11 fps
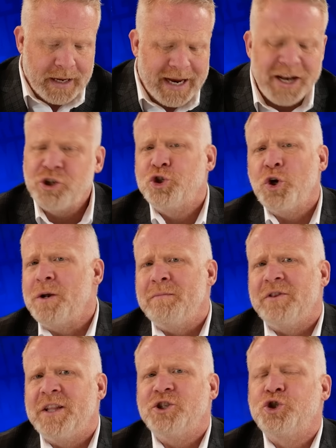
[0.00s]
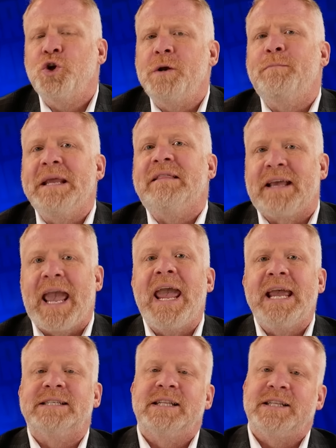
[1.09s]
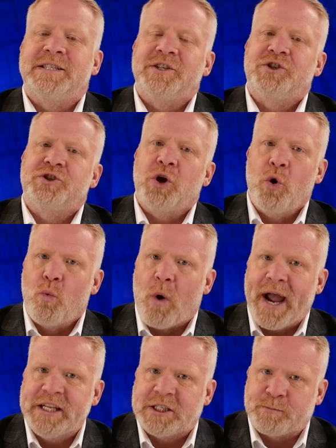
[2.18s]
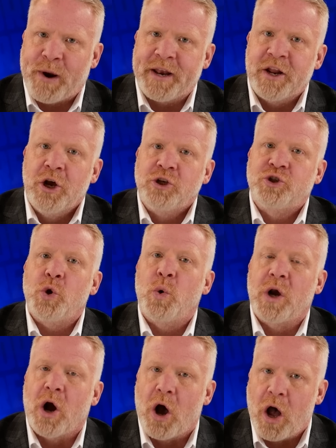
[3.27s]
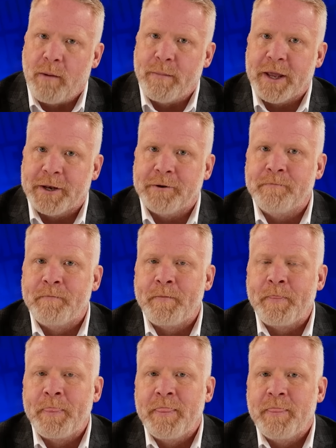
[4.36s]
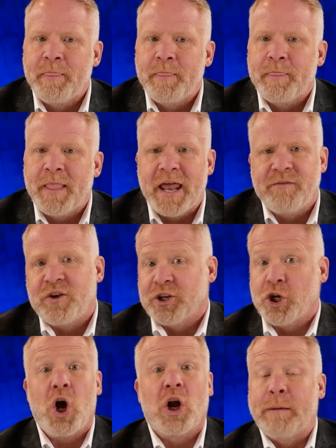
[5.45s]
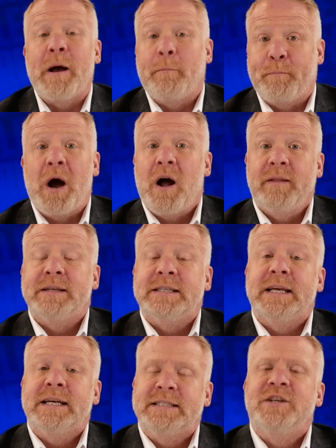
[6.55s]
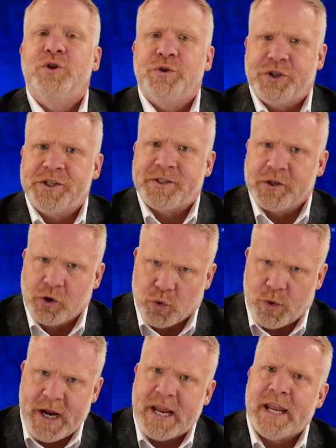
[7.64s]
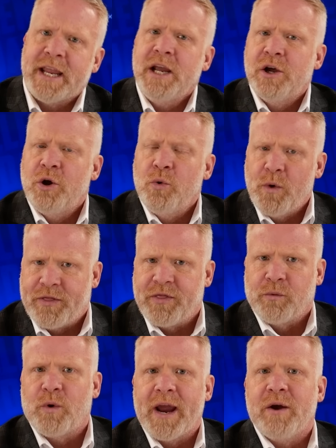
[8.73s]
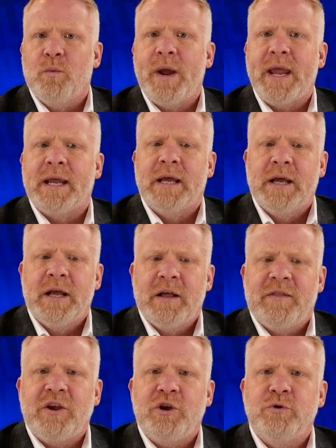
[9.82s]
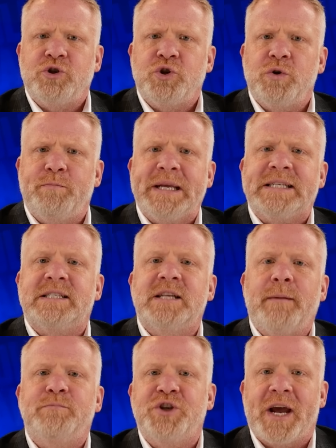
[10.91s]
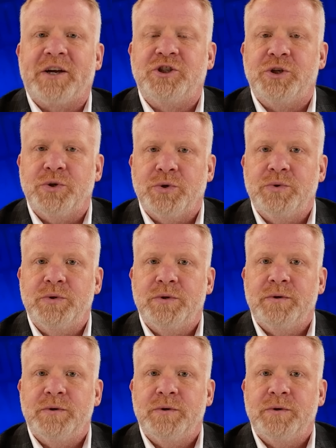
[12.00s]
And it shouldn't, this shouldn't be the case that this is so widespread, so common that if you talk about politics and you disagree with the right wing, that you should be subject to